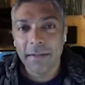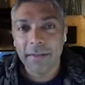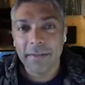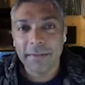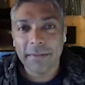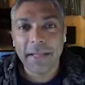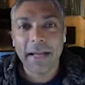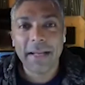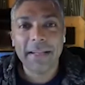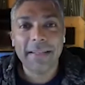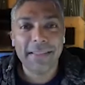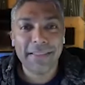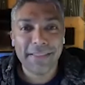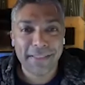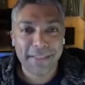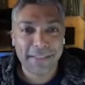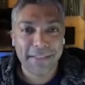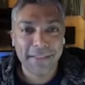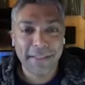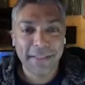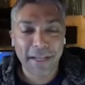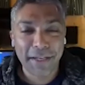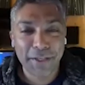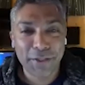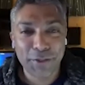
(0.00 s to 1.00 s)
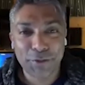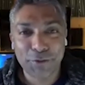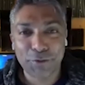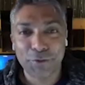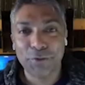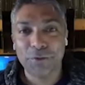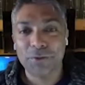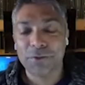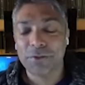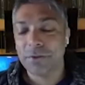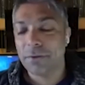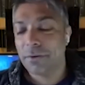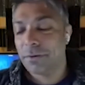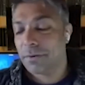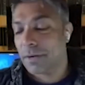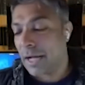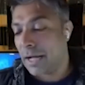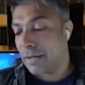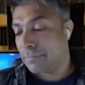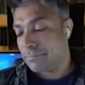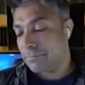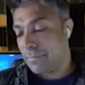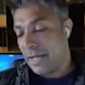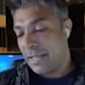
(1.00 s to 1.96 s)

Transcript: That is true. So I'm